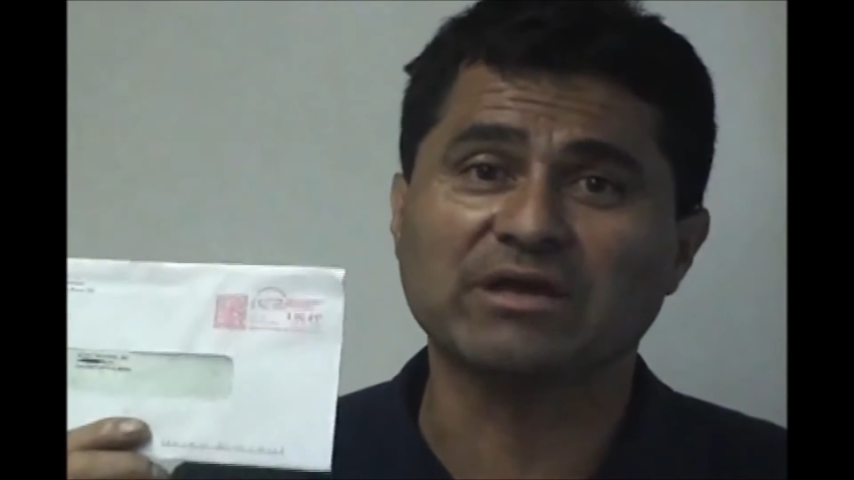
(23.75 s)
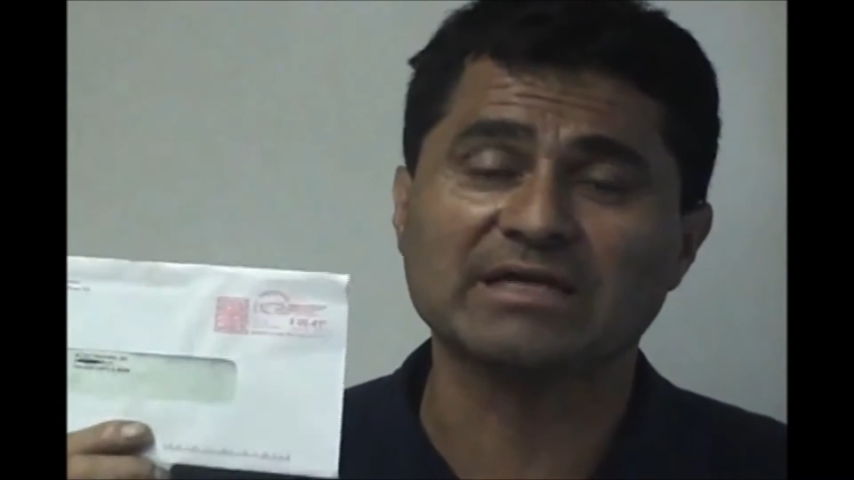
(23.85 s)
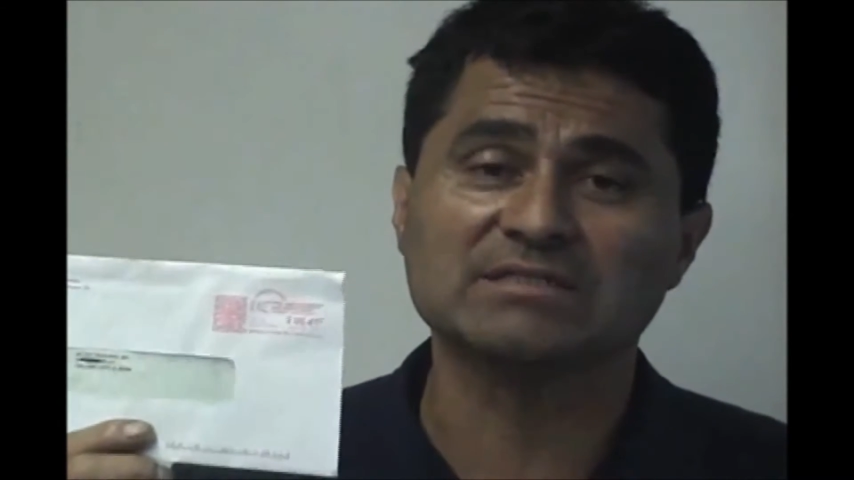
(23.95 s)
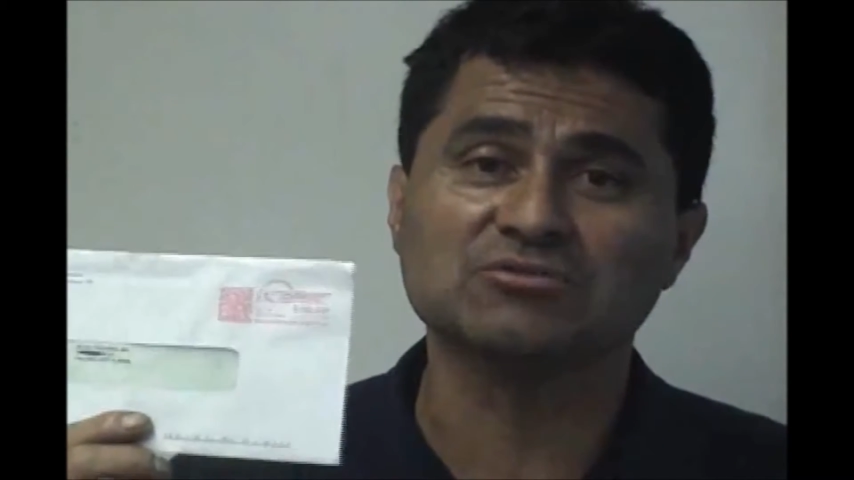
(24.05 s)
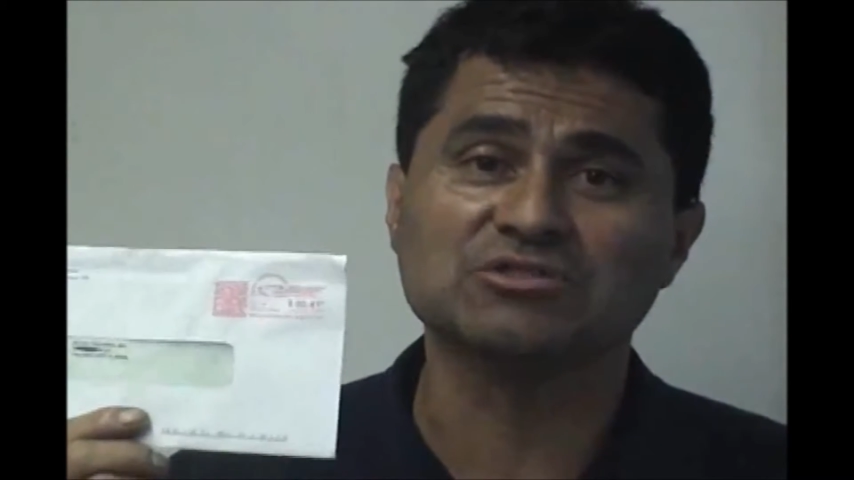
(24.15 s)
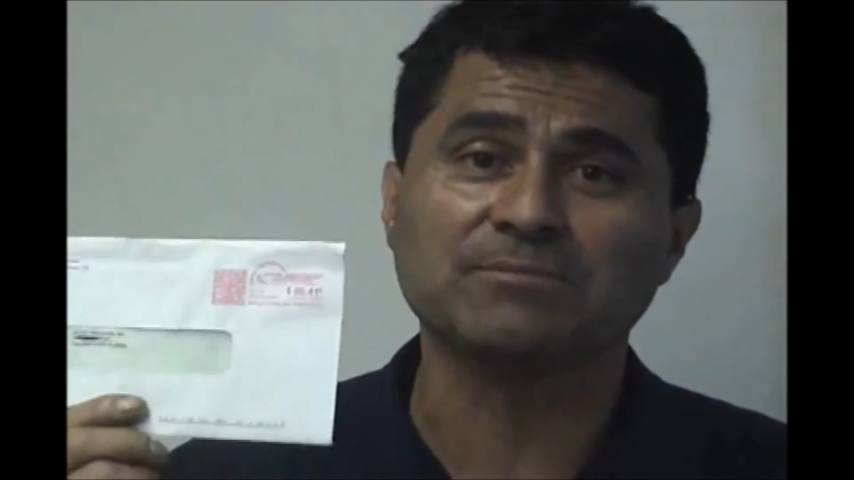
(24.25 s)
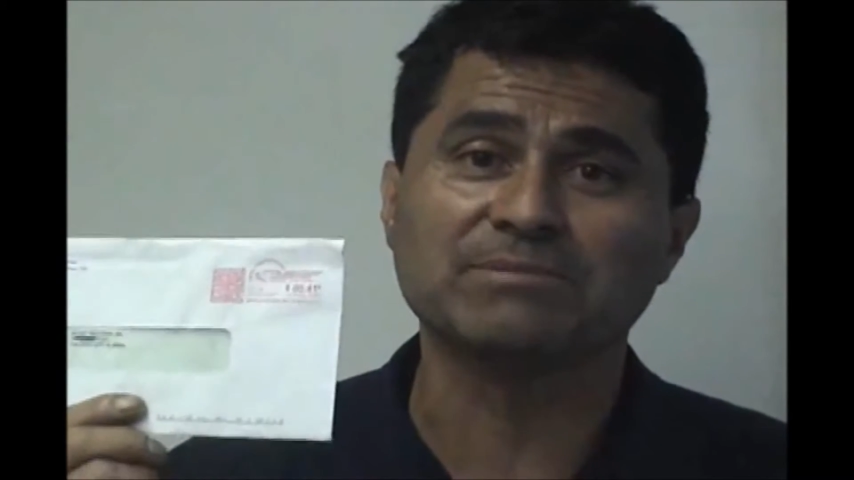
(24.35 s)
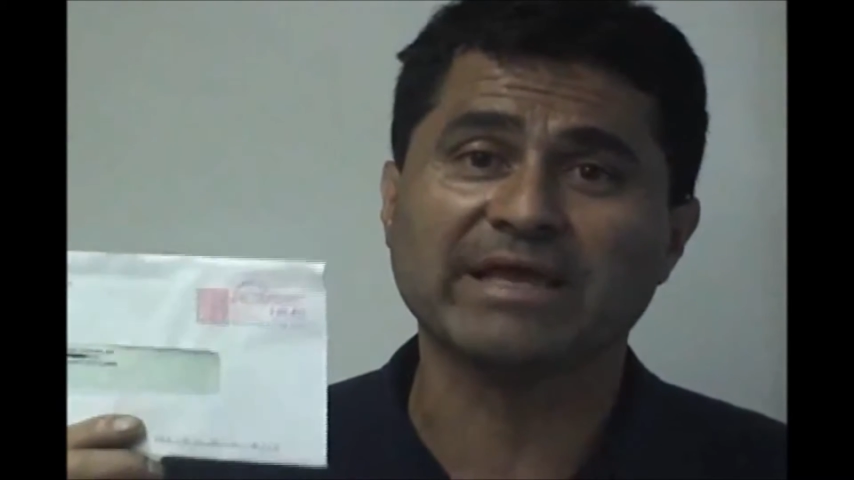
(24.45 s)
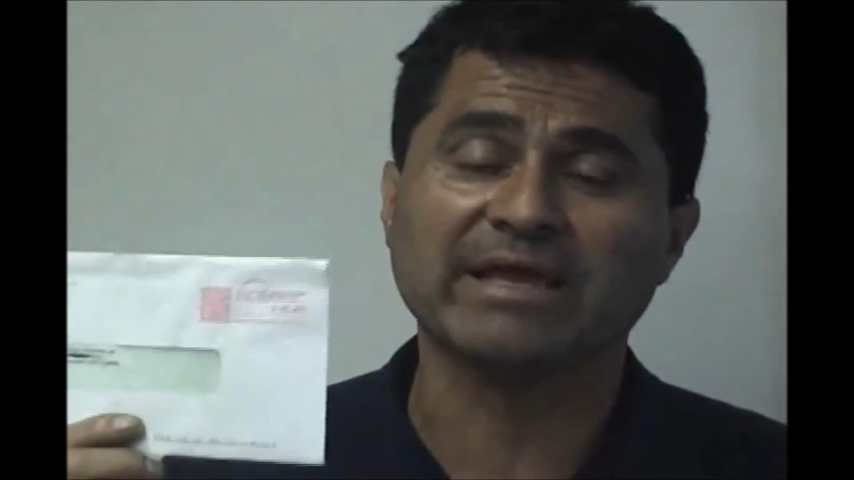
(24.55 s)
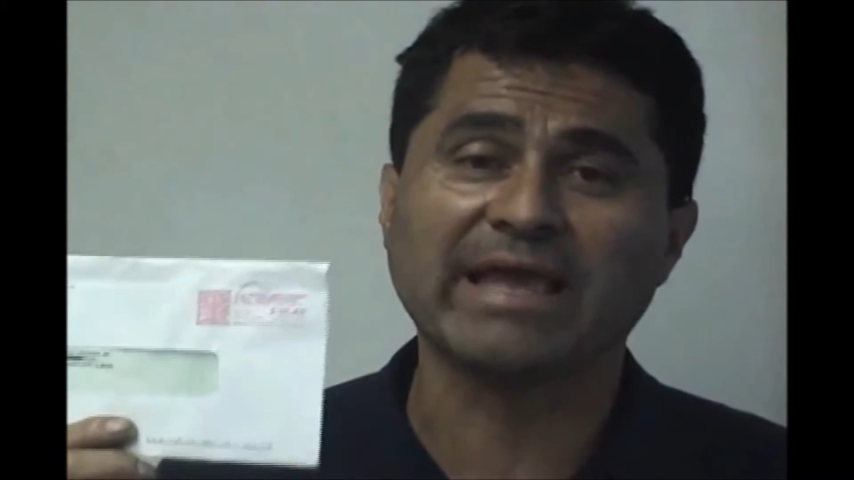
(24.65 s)
guys usually
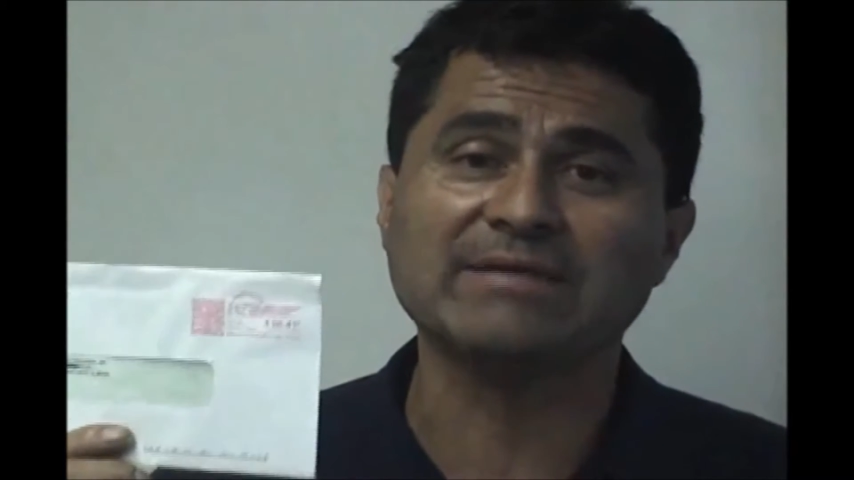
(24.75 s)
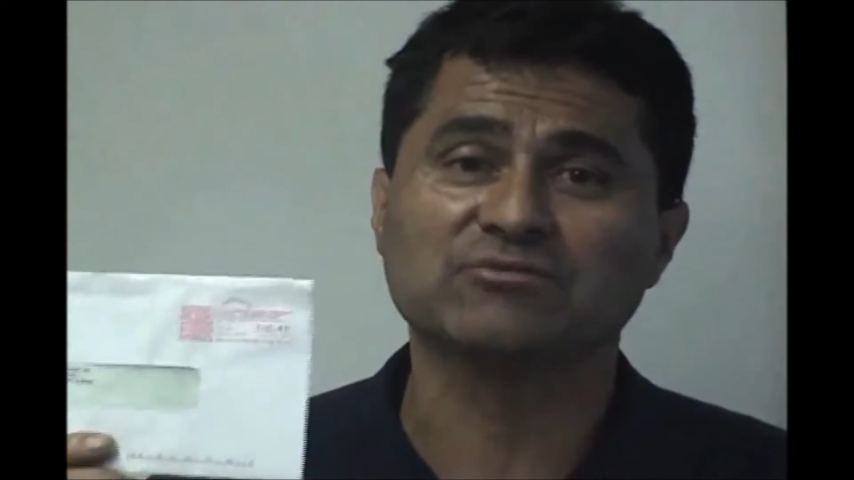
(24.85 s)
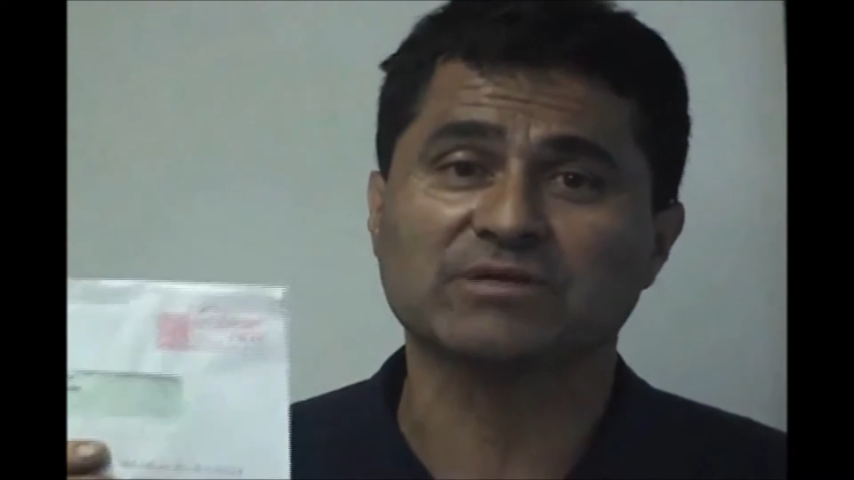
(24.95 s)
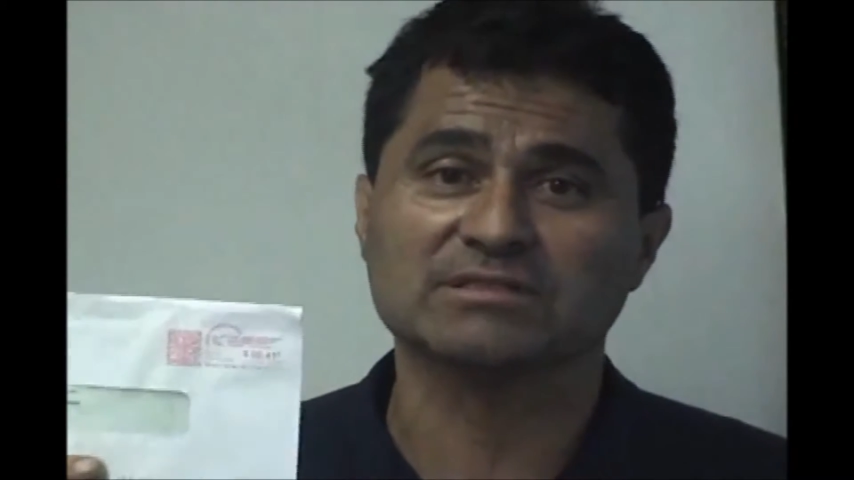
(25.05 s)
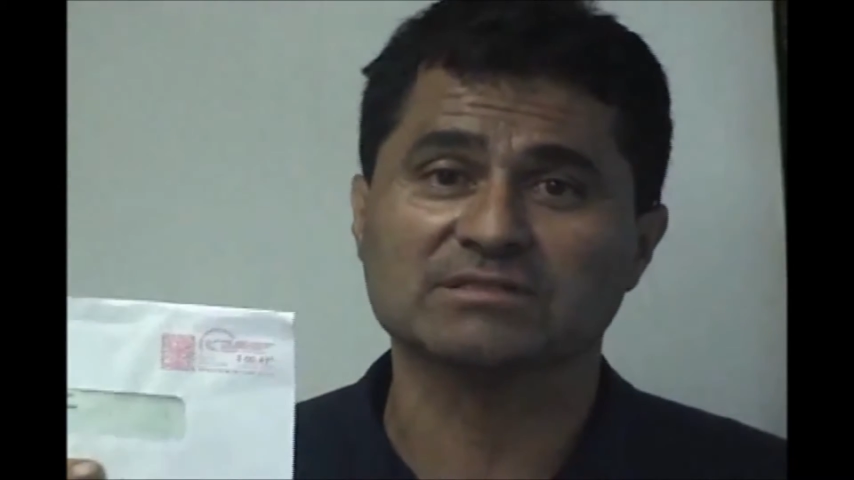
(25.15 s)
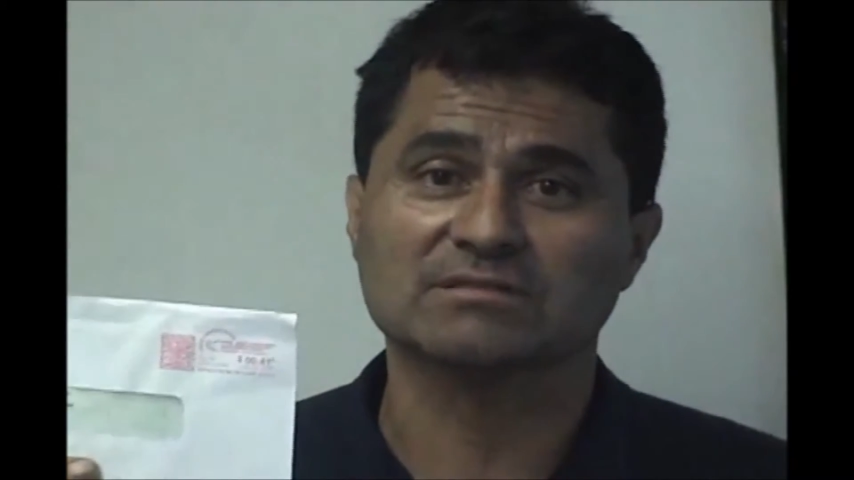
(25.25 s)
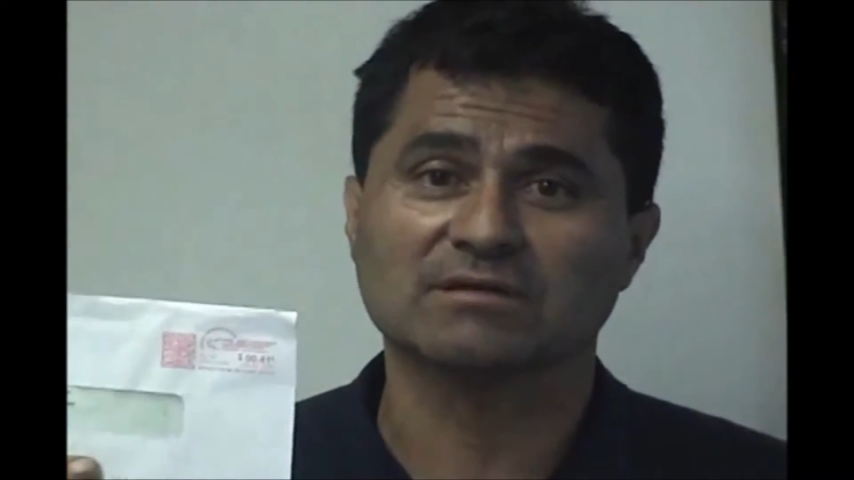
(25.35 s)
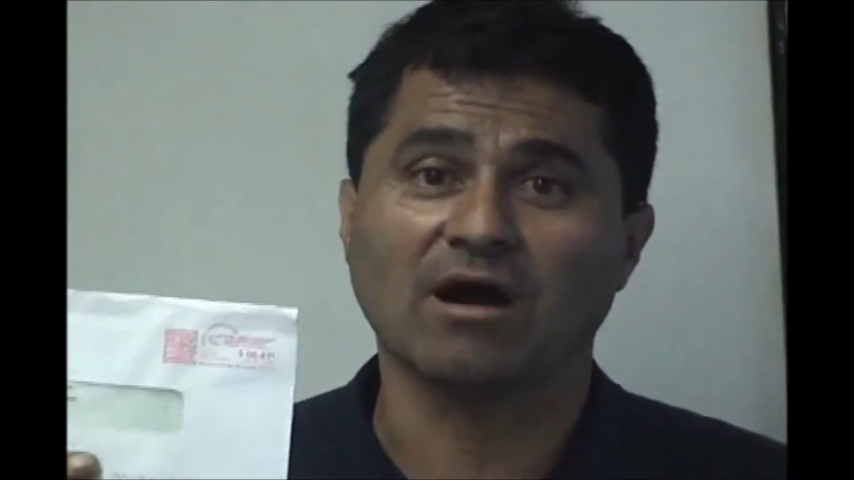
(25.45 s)
play games with us.